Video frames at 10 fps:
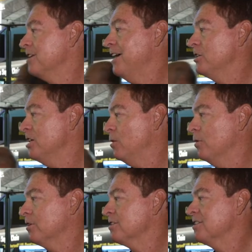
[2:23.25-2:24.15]
edge
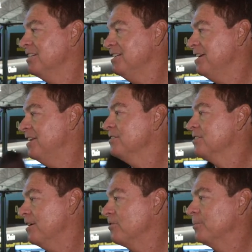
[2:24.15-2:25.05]
networks, CDNs,
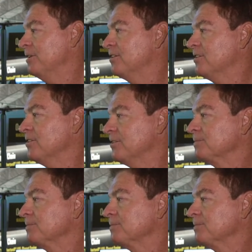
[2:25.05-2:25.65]
and other places.